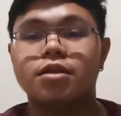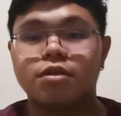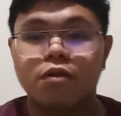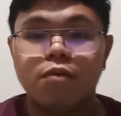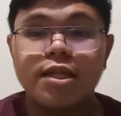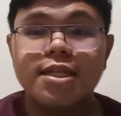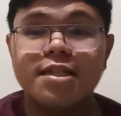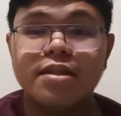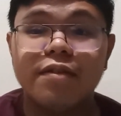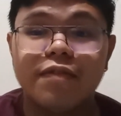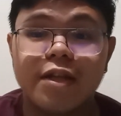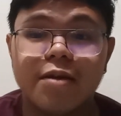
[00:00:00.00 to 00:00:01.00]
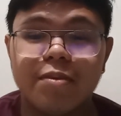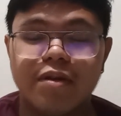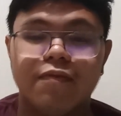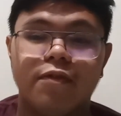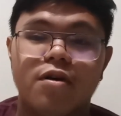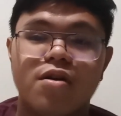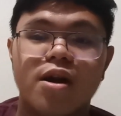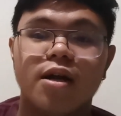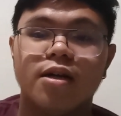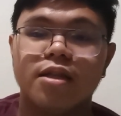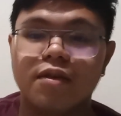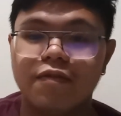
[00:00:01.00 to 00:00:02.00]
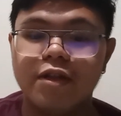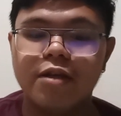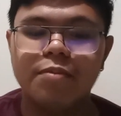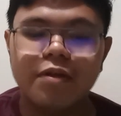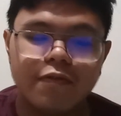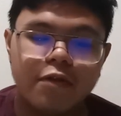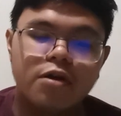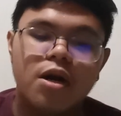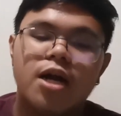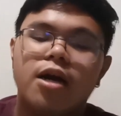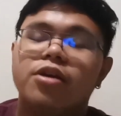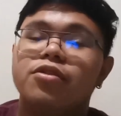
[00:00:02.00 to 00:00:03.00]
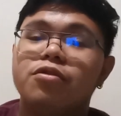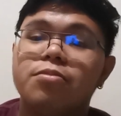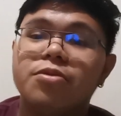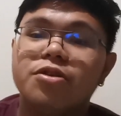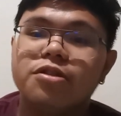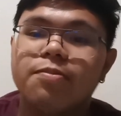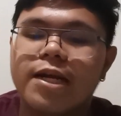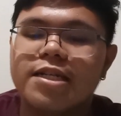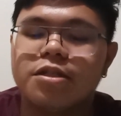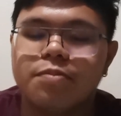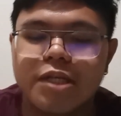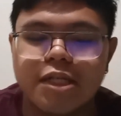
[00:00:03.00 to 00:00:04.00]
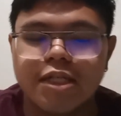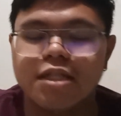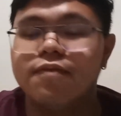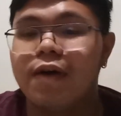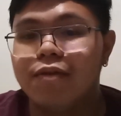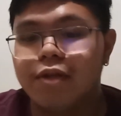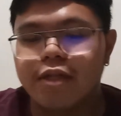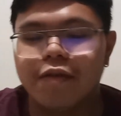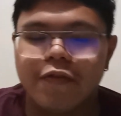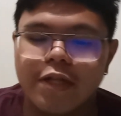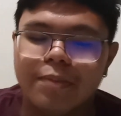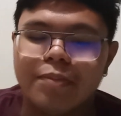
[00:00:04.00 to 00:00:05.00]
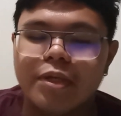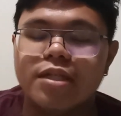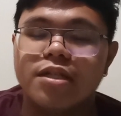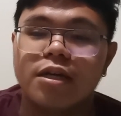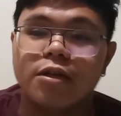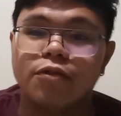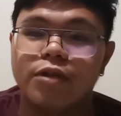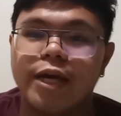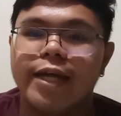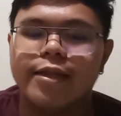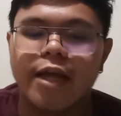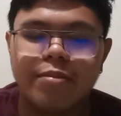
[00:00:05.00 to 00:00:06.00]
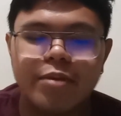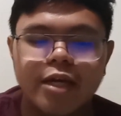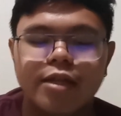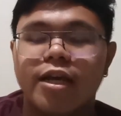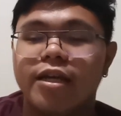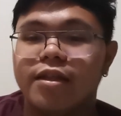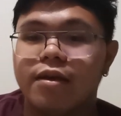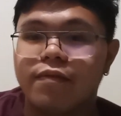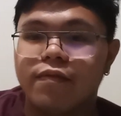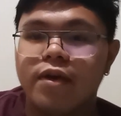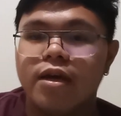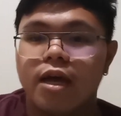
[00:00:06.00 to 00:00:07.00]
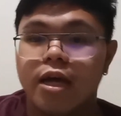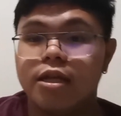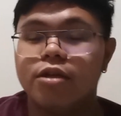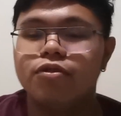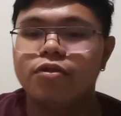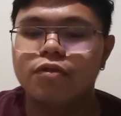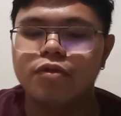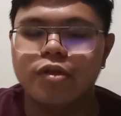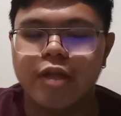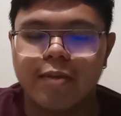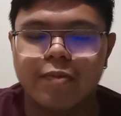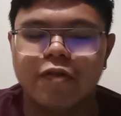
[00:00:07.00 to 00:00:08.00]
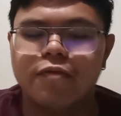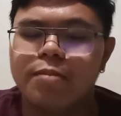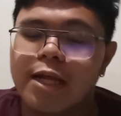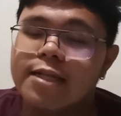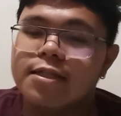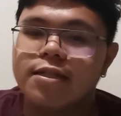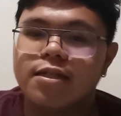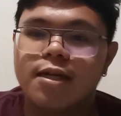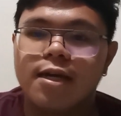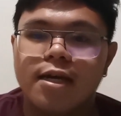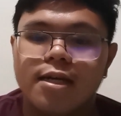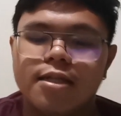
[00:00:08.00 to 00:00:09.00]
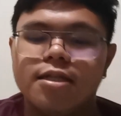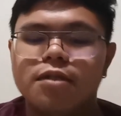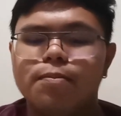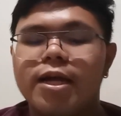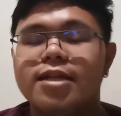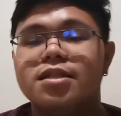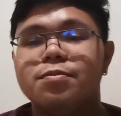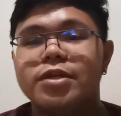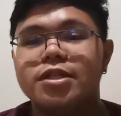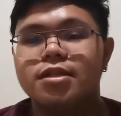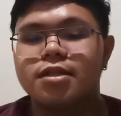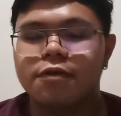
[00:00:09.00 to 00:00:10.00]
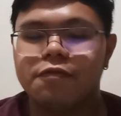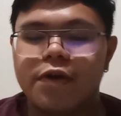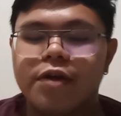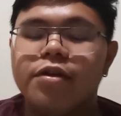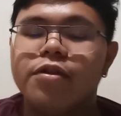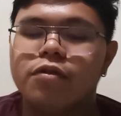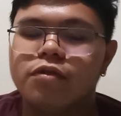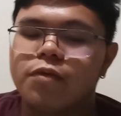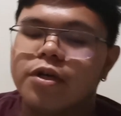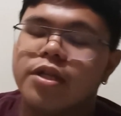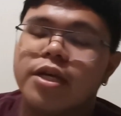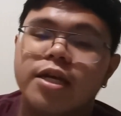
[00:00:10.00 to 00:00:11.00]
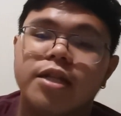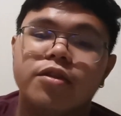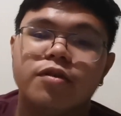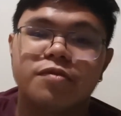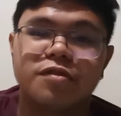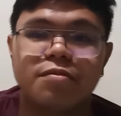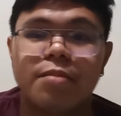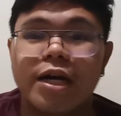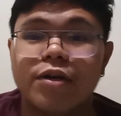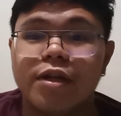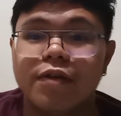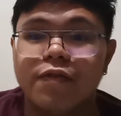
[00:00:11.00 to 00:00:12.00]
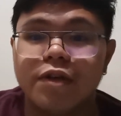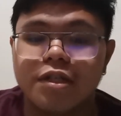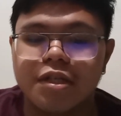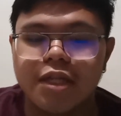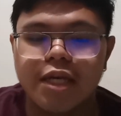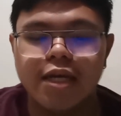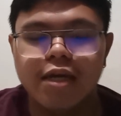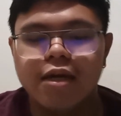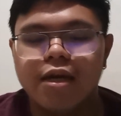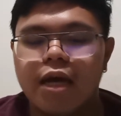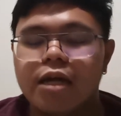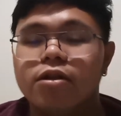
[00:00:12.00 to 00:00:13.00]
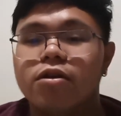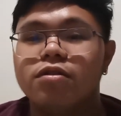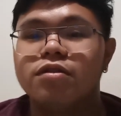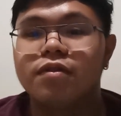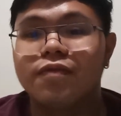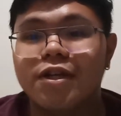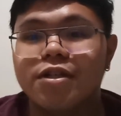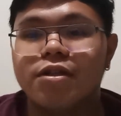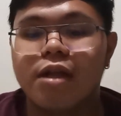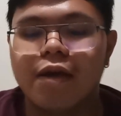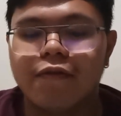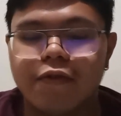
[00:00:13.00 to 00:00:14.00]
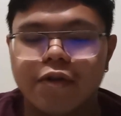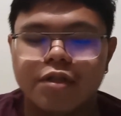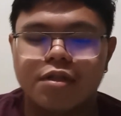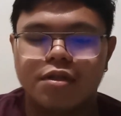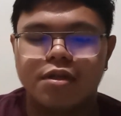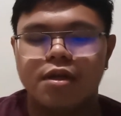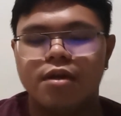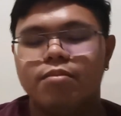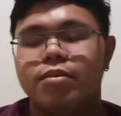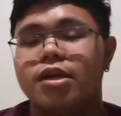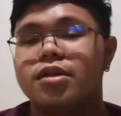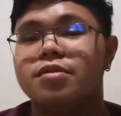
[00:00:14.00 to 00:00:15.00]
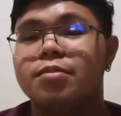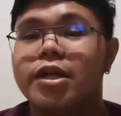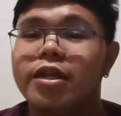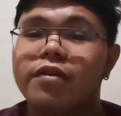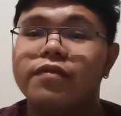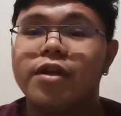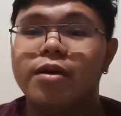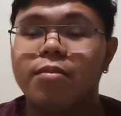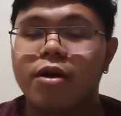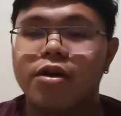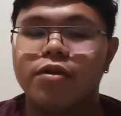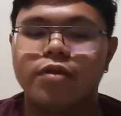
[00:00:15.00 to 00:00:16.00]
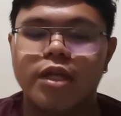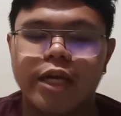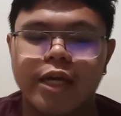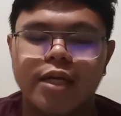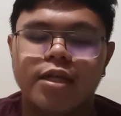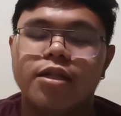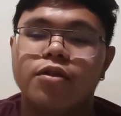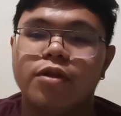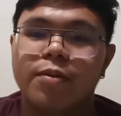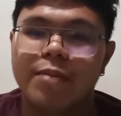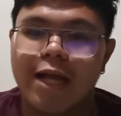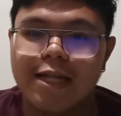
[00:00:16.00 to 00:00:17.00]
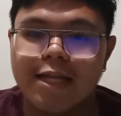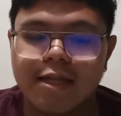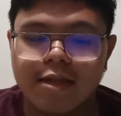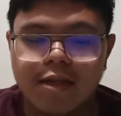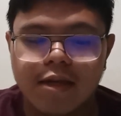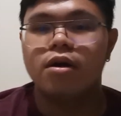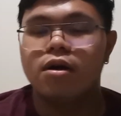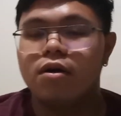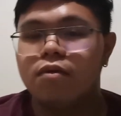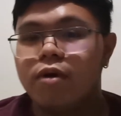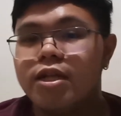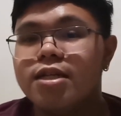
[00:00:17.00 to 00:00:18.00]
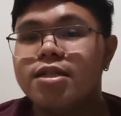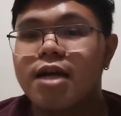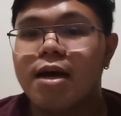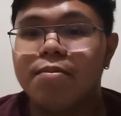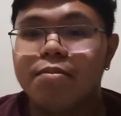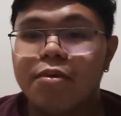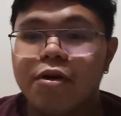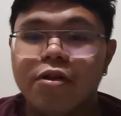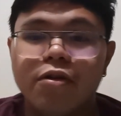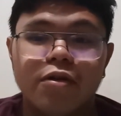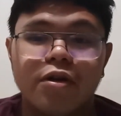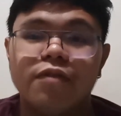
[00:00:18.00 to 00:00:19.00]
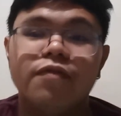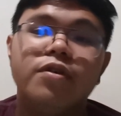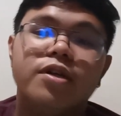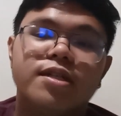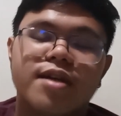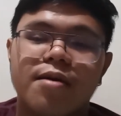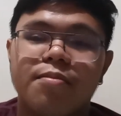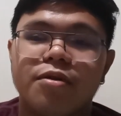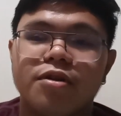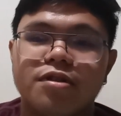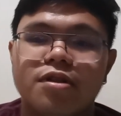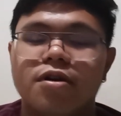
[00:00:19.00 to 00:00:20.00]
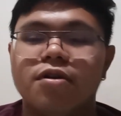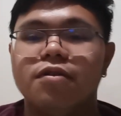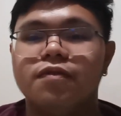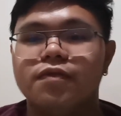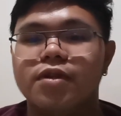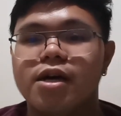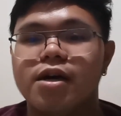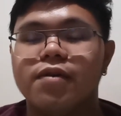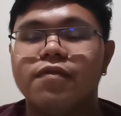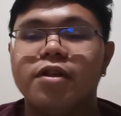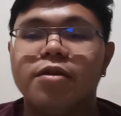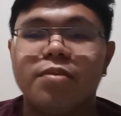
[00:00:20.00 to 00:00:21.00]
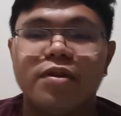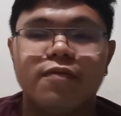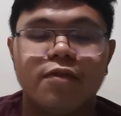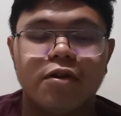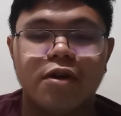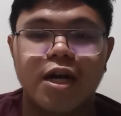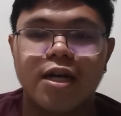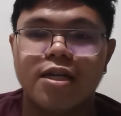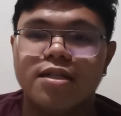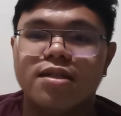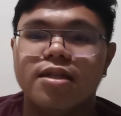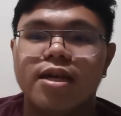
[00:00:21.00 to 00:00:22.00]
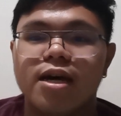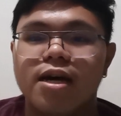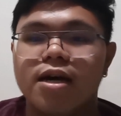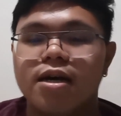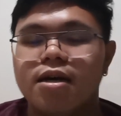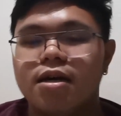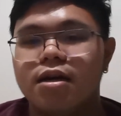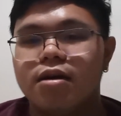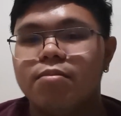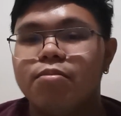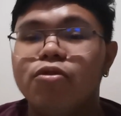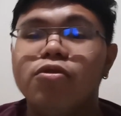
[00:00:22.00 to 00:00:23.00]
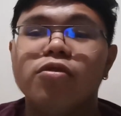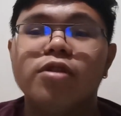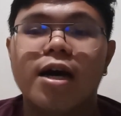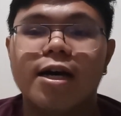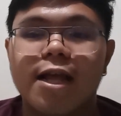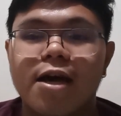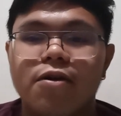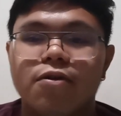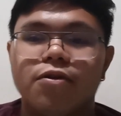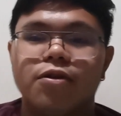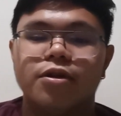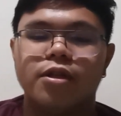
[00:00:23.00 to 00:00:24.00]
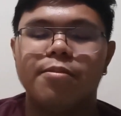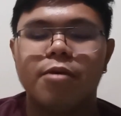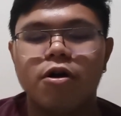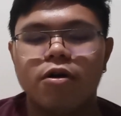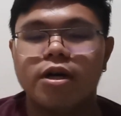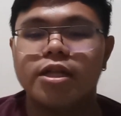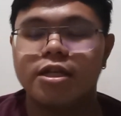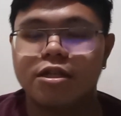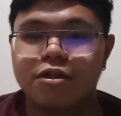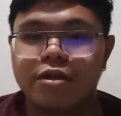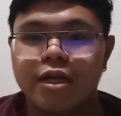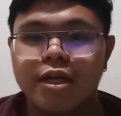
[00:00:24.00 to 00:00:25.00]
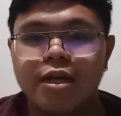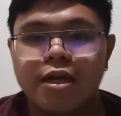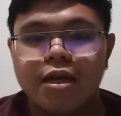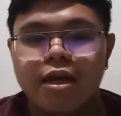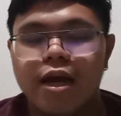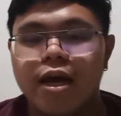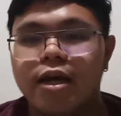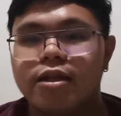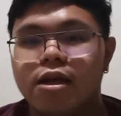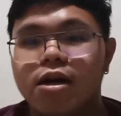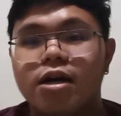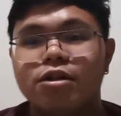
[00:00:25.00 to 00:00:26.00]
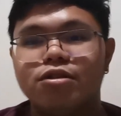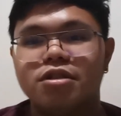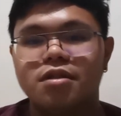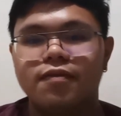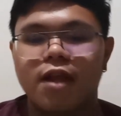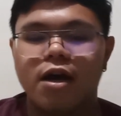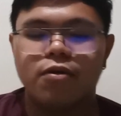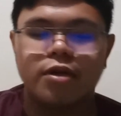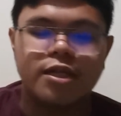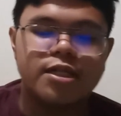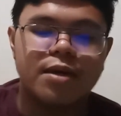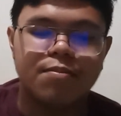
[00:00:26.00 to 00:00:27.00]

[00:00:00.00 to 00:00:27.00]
So what is the Philippine flora? The Philippine flora are numerous plant species found in the Philippines, including endemic, native, and introduced types of plants. These plant species are very noteworthy in terms of biodiversity and conservation efforts, because many of them are unique to the planet. One example or a few examples of the Philippine flora is the punong nara or the mahogany tree, and the country's flower, the